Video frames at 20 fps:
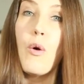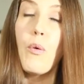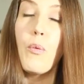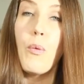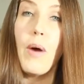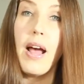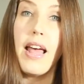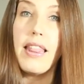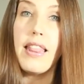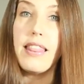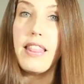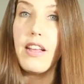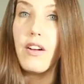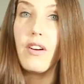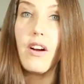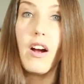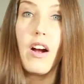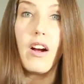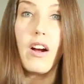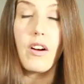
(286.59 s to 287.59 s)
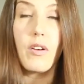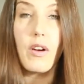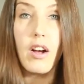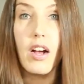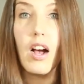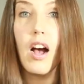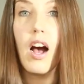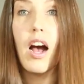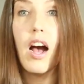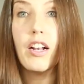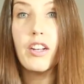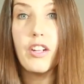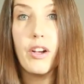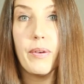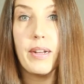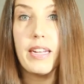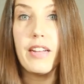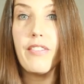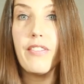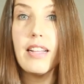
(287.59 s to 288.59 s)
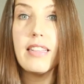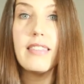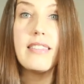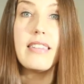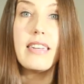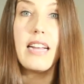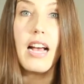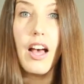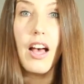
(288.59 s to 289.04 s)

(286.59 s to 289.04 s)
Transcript: when there are ongoing events in